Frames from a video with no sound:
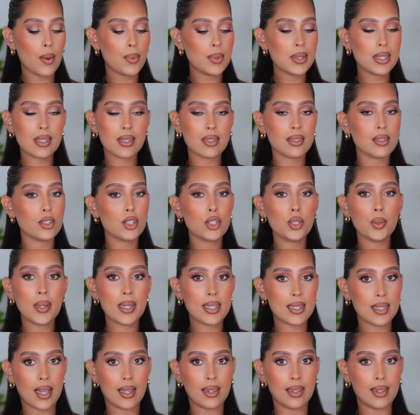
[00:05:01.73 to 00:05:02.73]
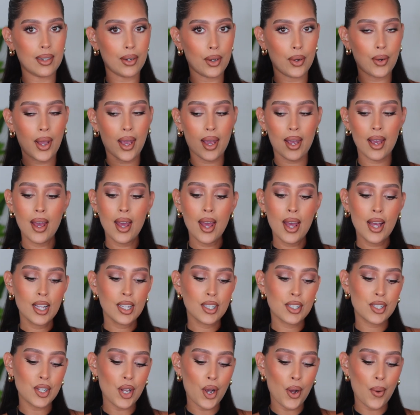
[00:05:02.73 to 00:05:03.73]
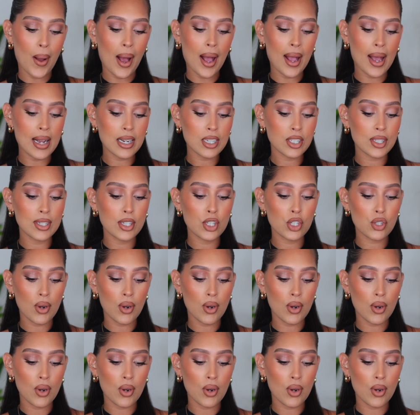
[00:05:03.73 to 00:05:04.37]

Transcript: I was too excited, okay? So I actually